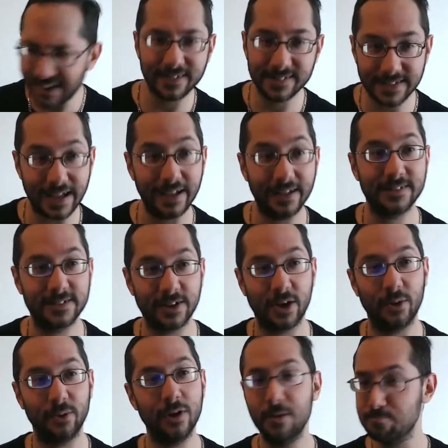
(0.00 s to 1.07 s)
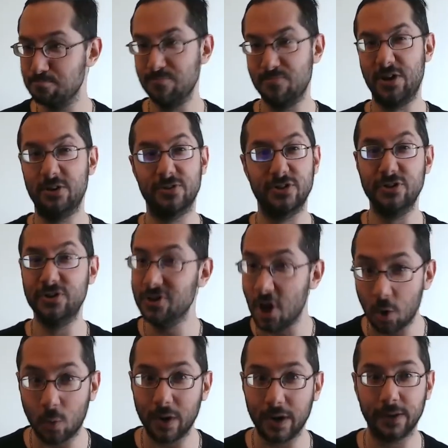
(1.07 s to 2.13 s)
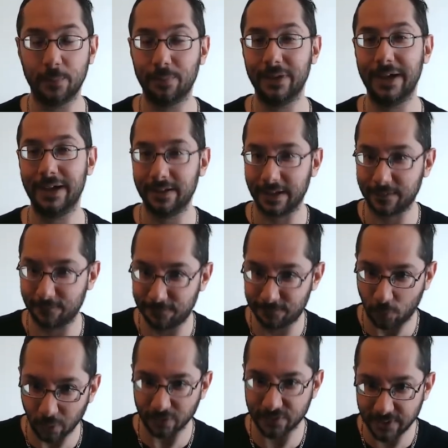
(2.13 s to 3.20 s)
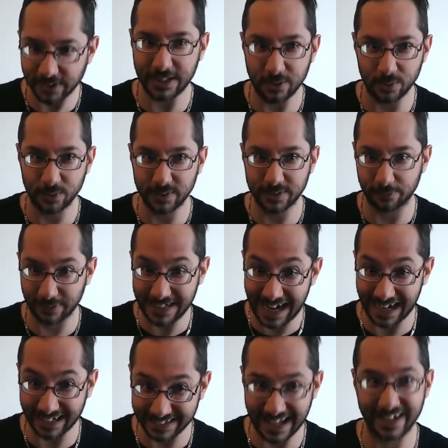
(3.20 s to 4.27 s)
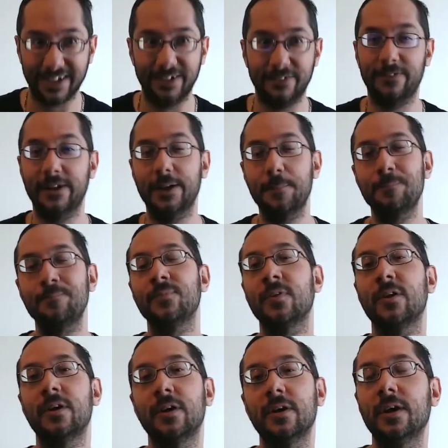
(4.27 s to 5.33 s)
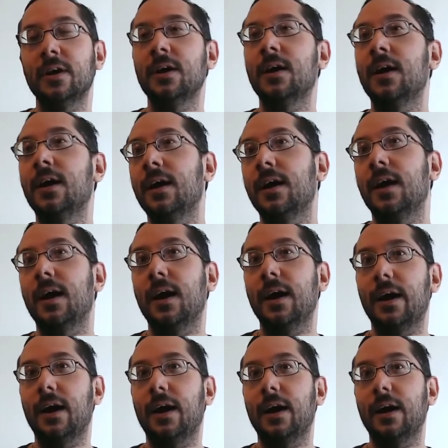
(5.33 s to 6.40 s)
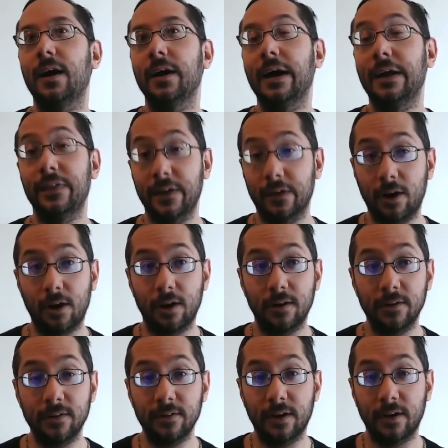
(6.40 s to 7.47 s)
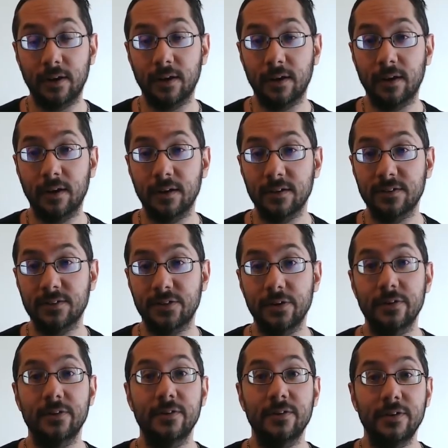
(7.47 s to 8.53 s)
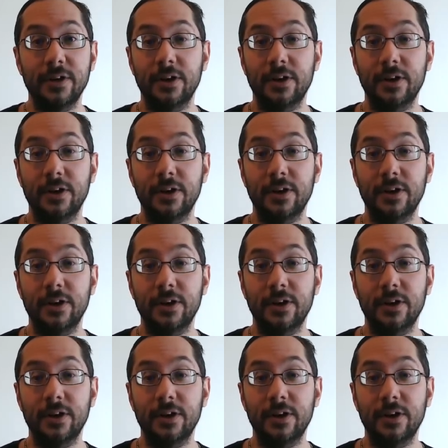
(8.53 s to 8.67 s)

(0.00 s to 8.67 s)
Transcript: set in stone. There's no one on the planet like forcing you to react negatively. And there are certain,